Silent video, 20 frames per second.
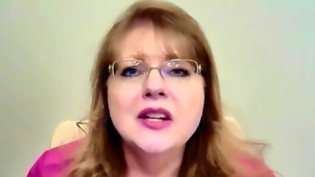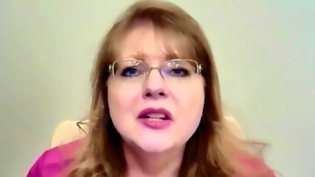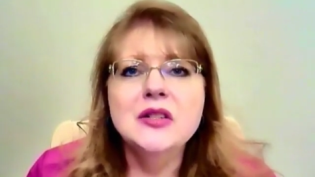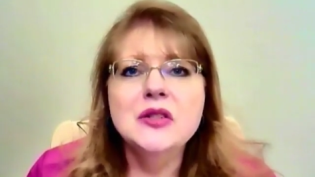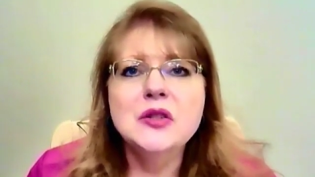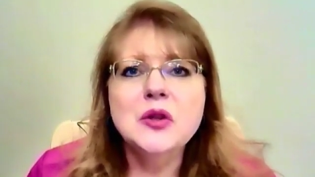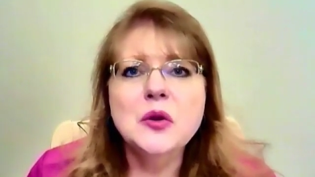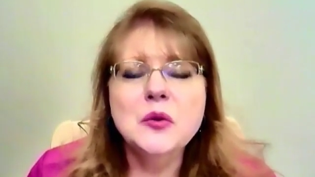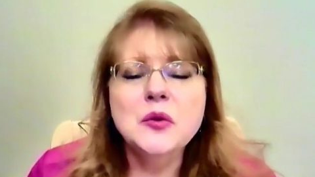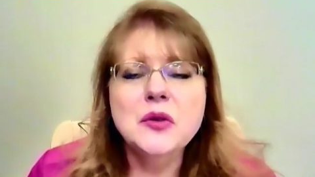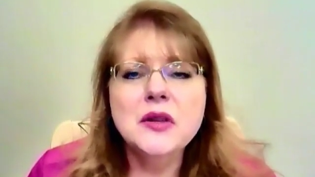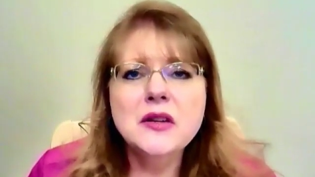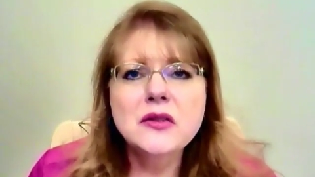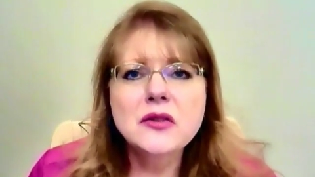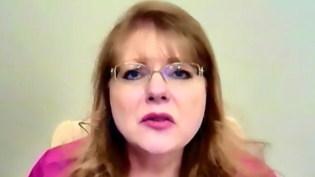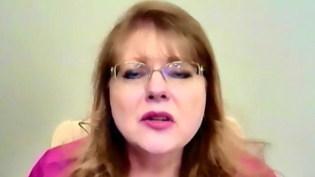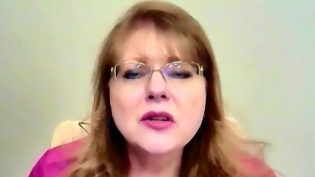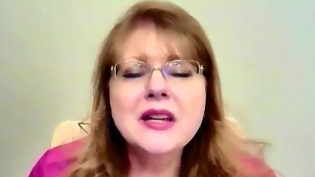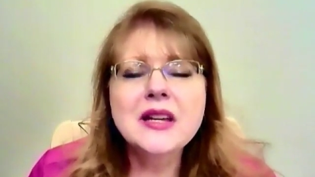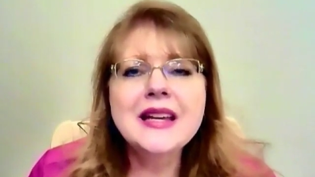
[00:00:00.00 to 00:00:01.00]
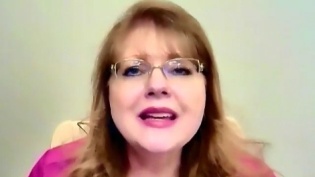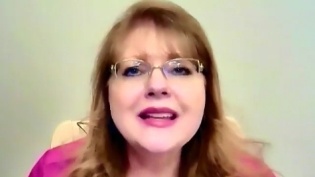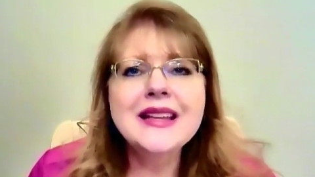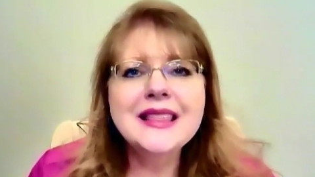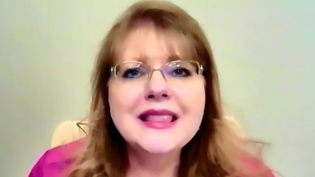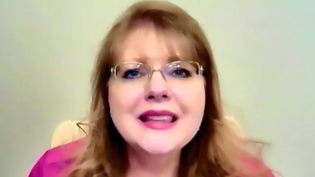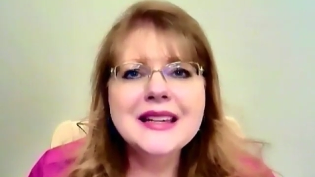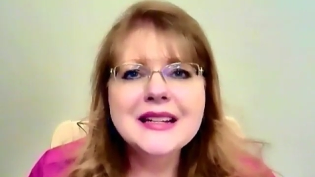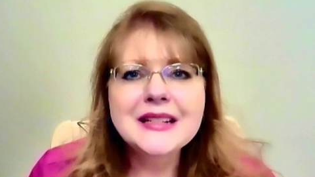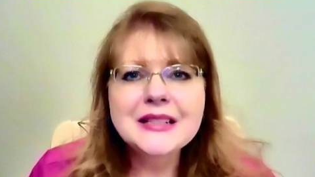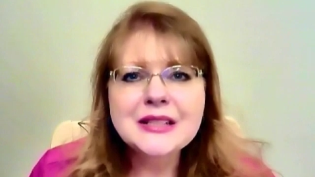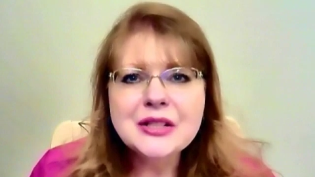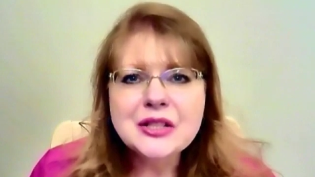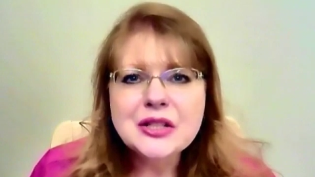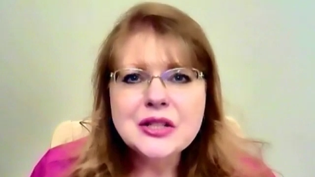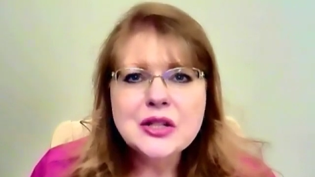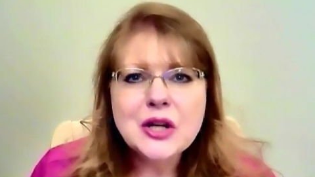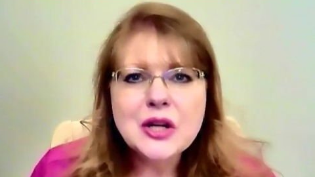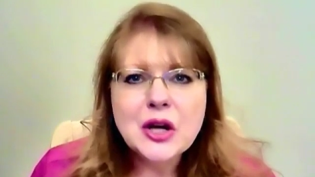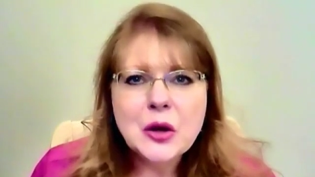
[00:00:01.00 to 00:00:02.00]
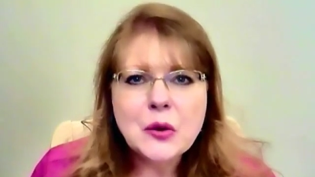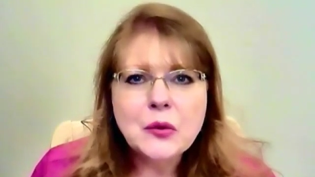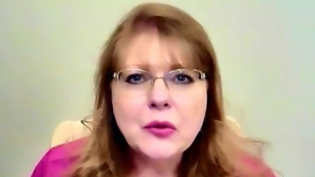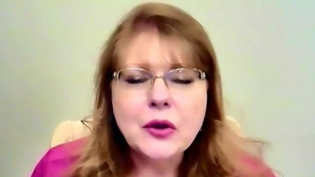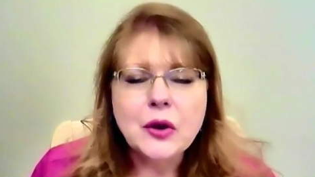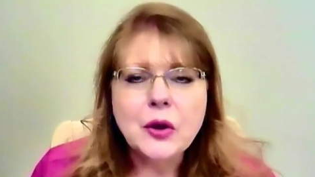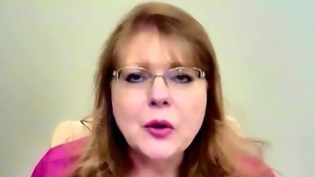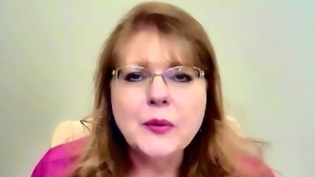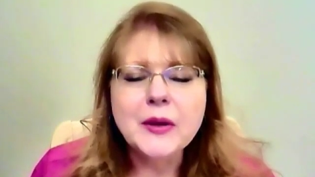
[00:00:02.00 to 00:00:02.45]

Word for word: So these are key things to know, though,